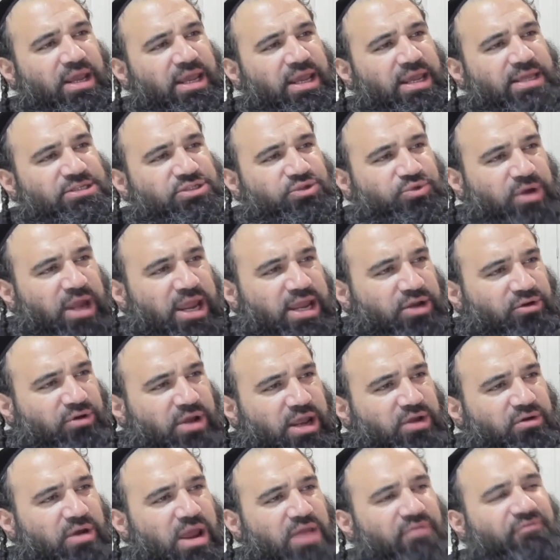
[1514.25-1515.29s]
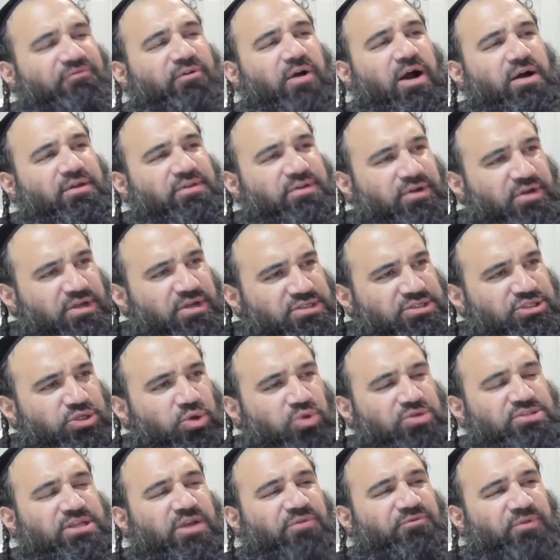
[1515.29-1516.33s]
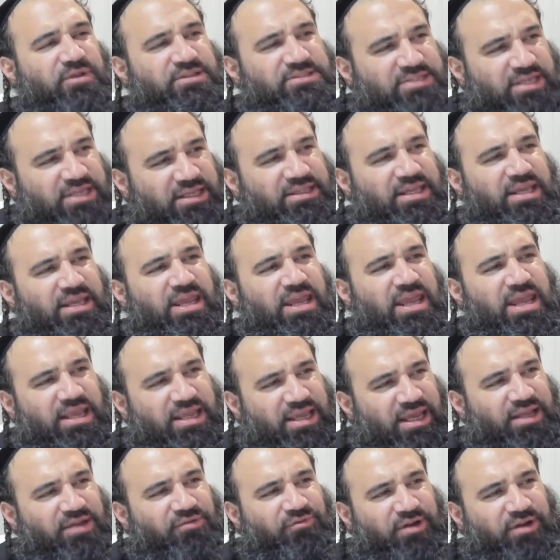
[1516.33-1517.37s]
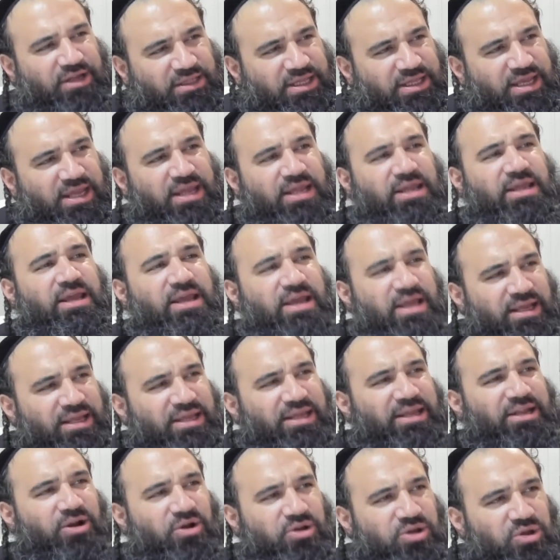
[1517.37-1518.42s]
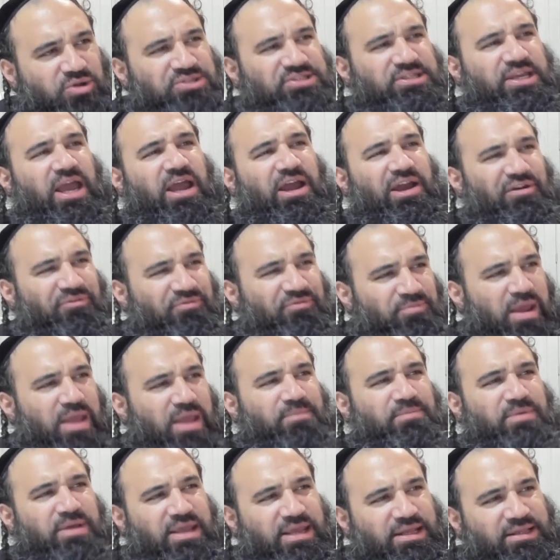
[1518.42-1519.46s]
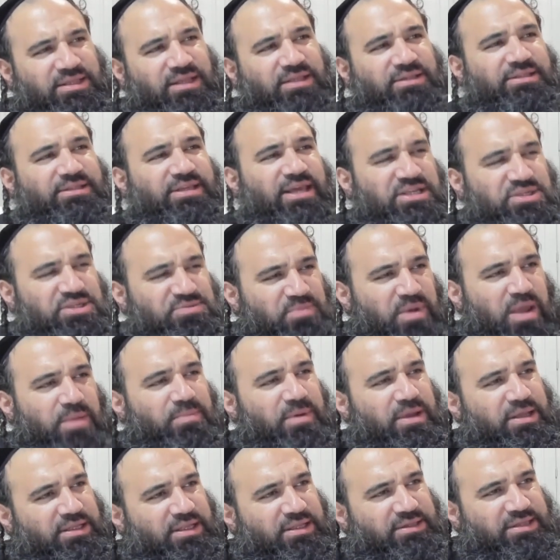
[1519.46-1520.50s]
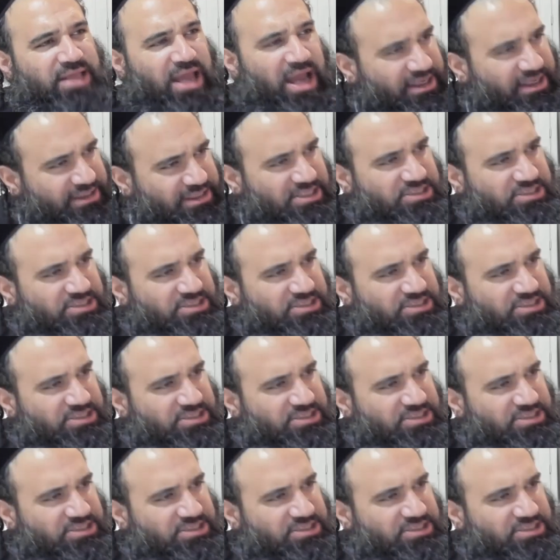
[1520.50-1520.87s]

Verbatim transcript: His great-great-grandfather is Yosef HaTzadik, and really, you know, Yosef, maybe he did this, maybe he did that.